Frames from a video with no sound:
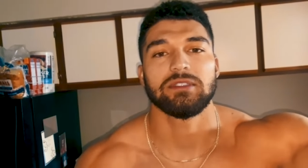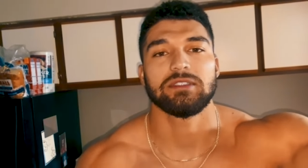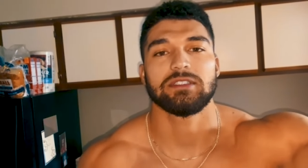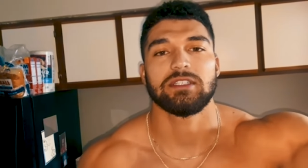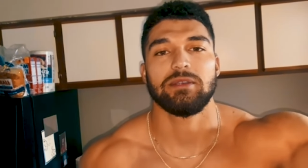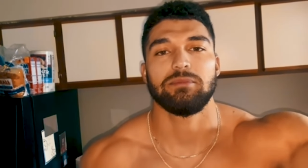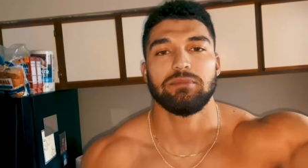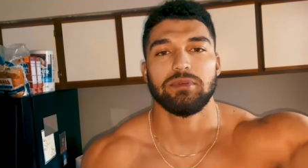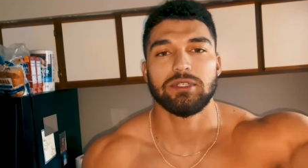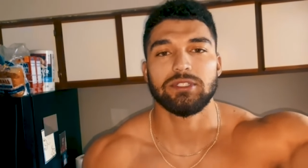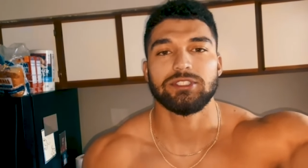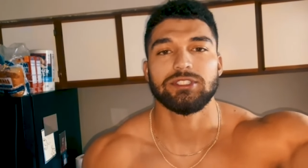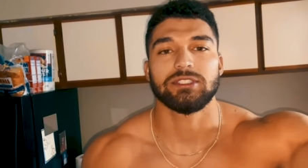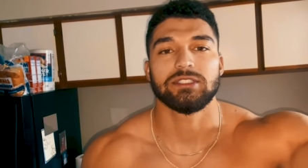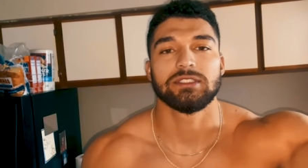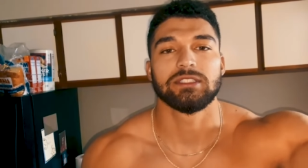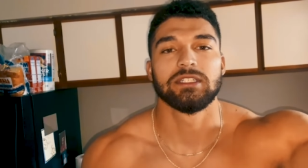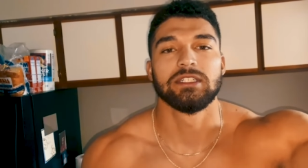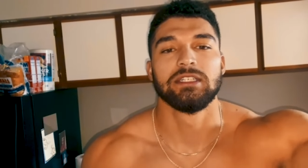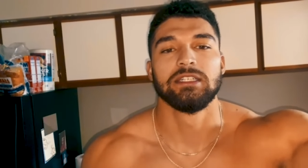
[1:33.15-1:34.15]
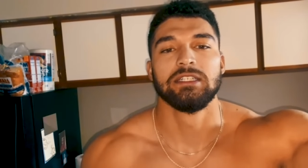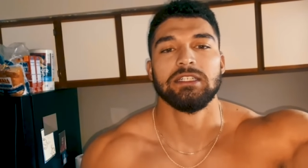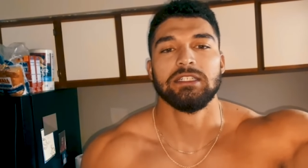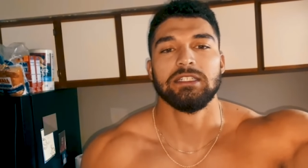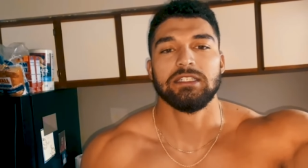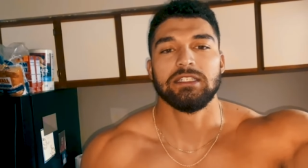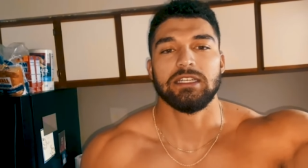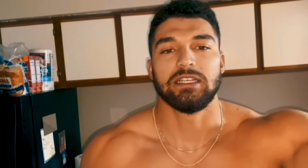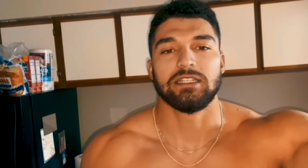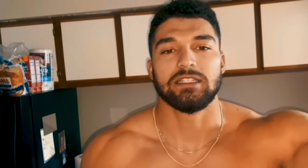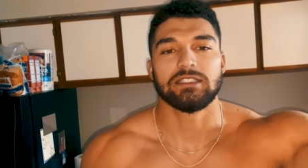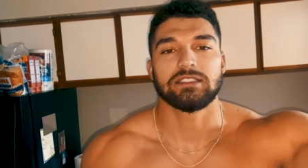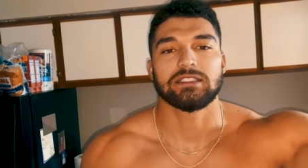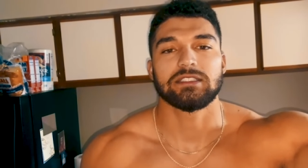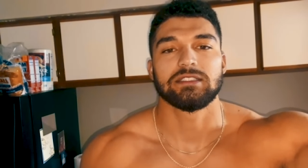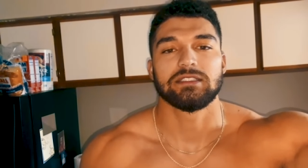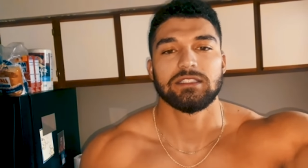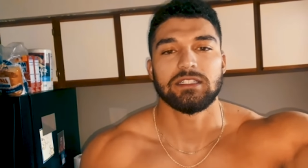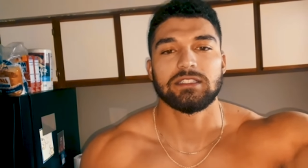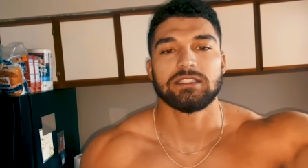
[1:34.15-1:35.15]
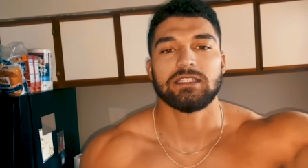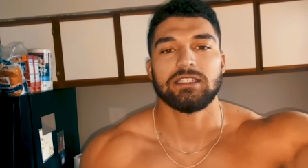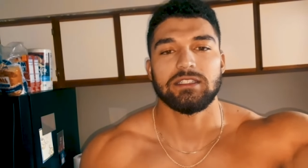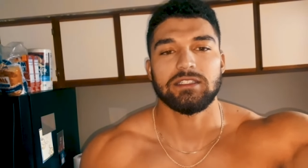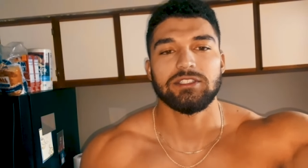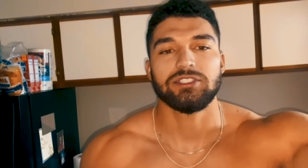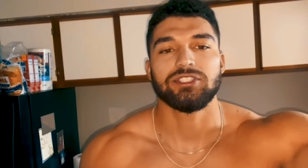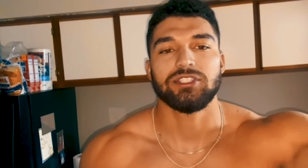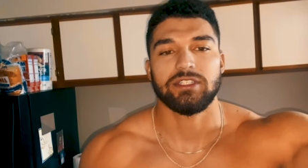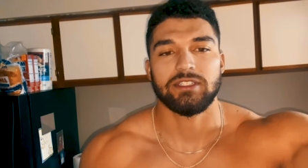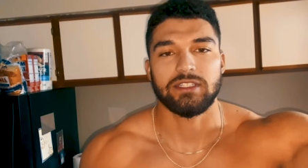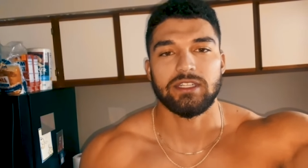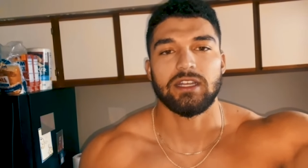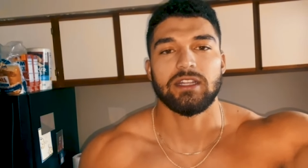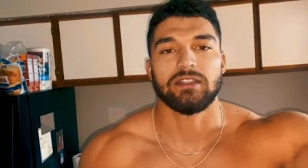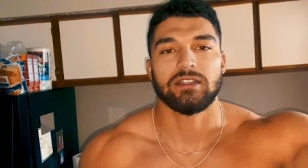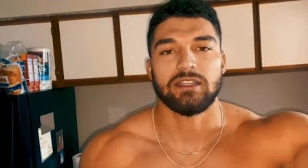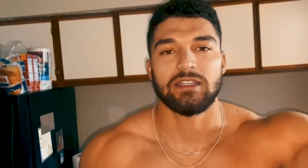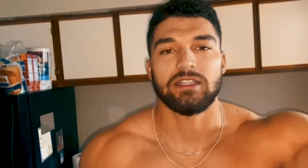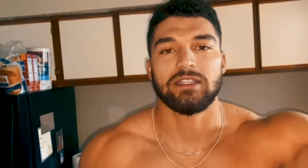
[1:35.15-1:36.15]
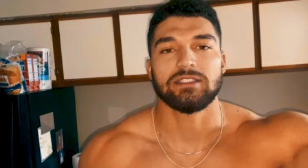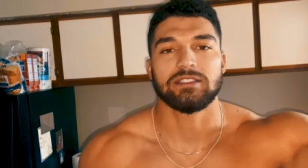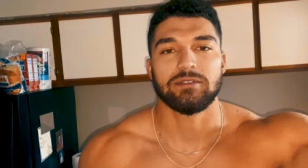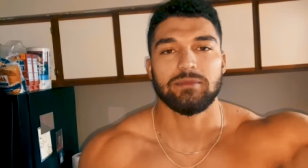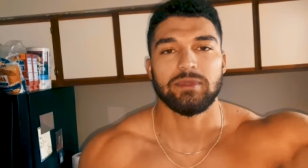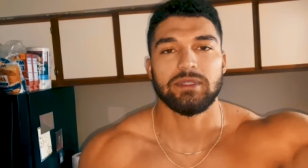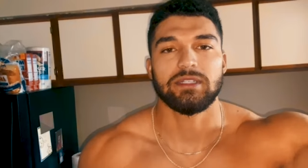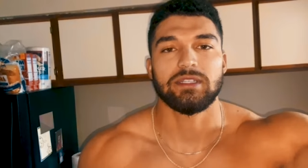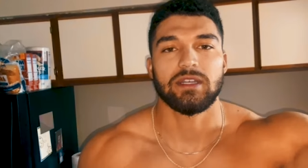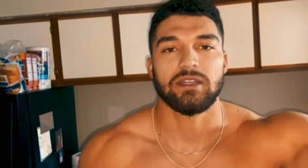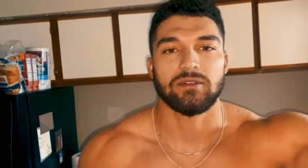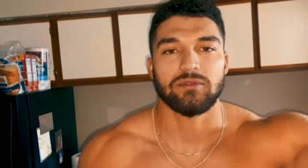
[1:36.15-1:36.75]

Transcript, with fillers: Let's keep pushing, and let's get the done that needs to be done.